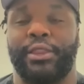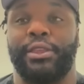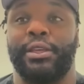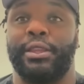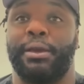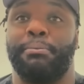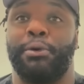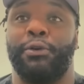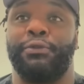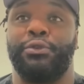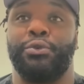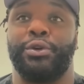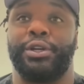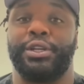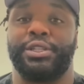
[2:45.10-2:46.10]
I think they both
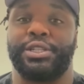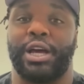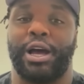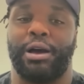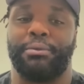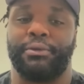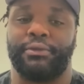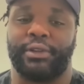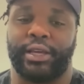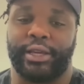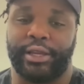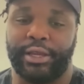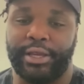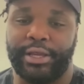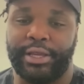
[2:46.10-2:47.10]
do a good job of
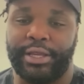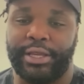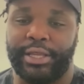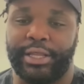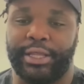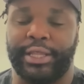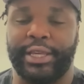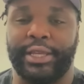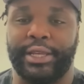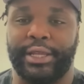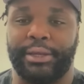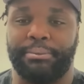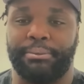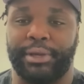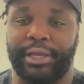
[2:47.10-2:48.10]
like
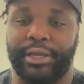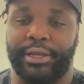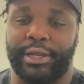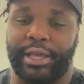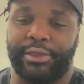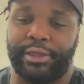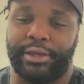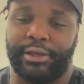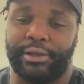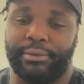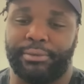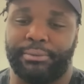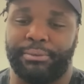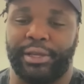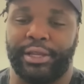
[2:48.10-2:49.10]
leading men. I think
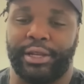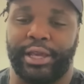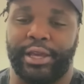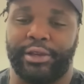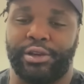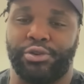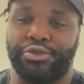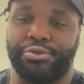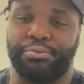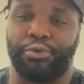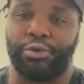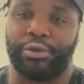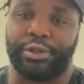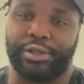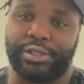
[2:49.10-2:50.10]
being a head coach
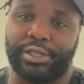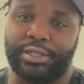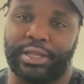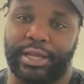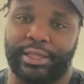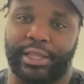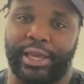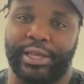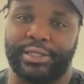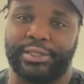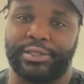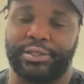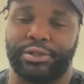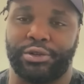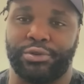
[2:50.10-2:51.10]
more than just like the
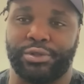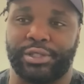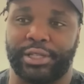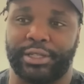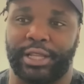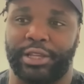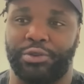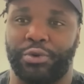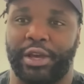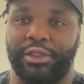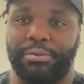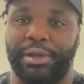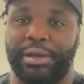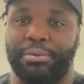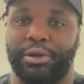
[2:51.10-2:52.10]
X's and O's thing. Like, you have
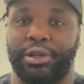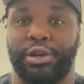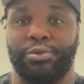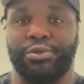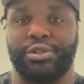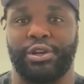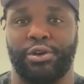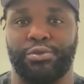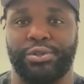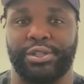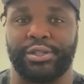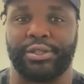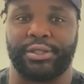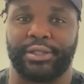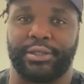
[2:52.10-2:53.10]
to be able to coach
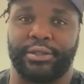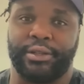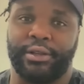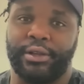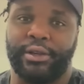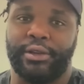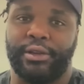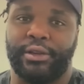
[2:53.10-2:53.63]
coaches and